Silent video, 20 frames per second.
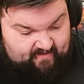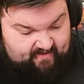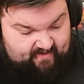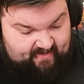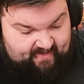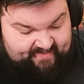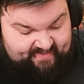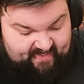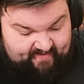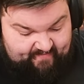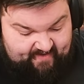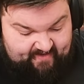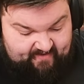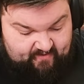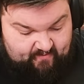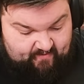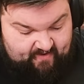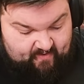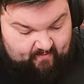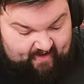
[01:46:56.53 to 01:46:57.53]
It's going to be
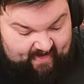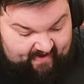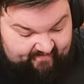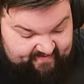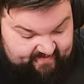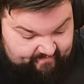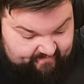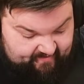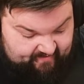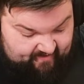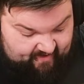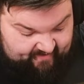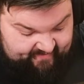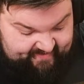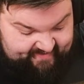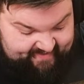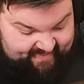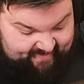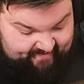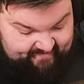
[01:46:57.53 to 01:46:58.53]
annoying when I have to pull all
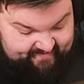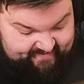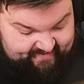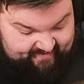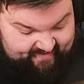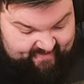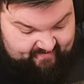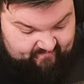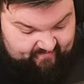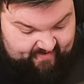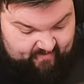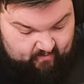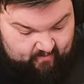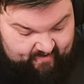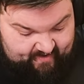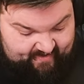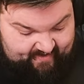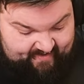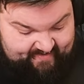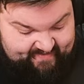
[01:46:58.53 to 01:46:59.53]
these out to like
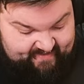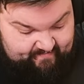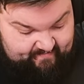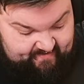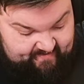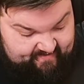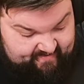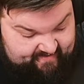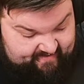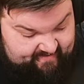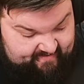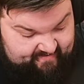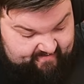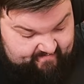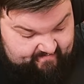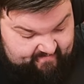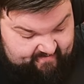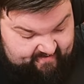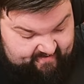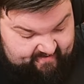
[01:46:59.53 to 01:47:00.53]
reorganize the book,
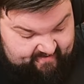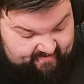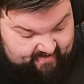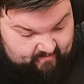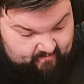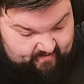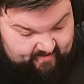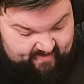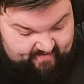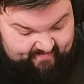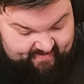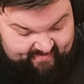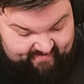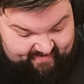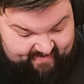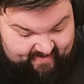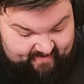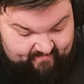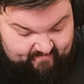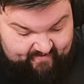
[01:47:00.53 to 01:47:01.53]
but I'll worry about
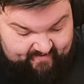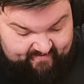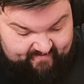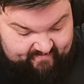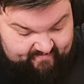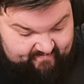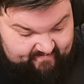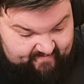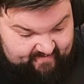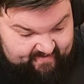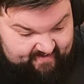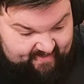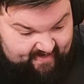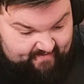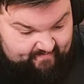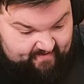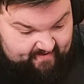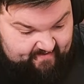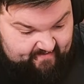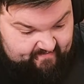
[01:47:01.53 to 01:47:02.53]
that when the time
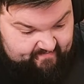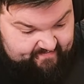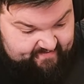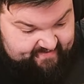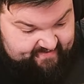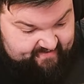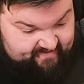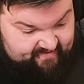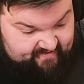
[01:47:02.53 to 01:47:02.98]
comes.